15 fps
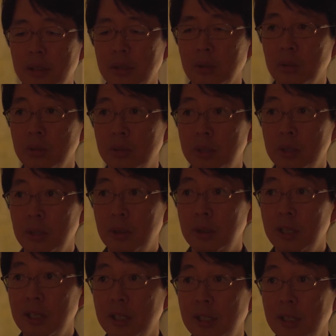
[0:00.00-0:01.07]

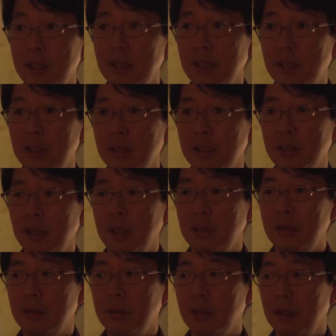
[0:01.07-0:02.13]
considerate and
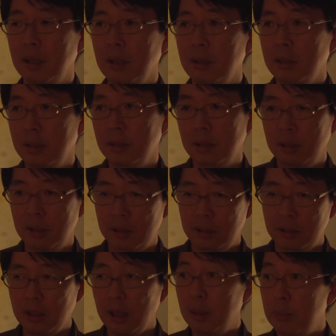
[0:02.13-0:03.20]
like
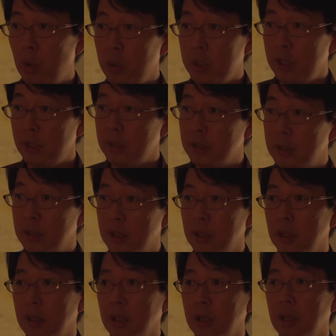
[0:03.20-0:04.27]
harmonious.
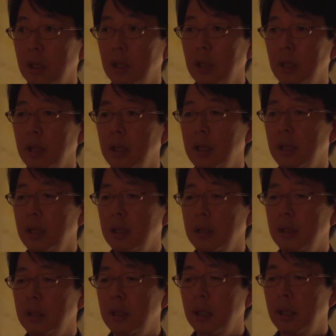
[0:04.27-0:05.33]

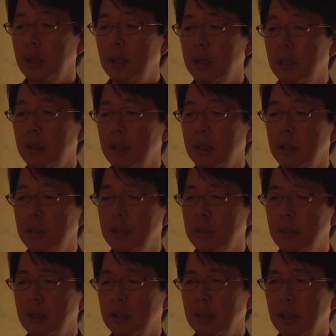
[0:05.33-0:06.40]
And
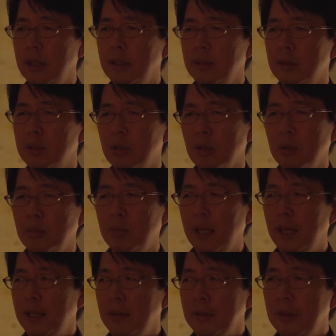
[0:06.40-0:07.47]
so
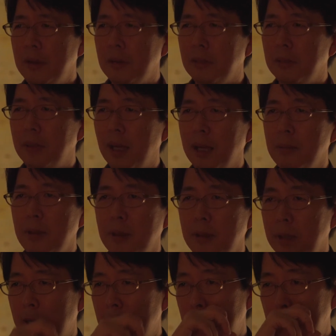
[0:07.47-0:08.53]
I don't know. I
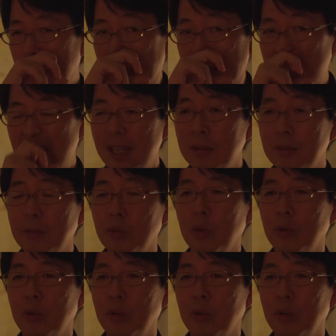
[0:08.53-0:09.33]
mean, I tend,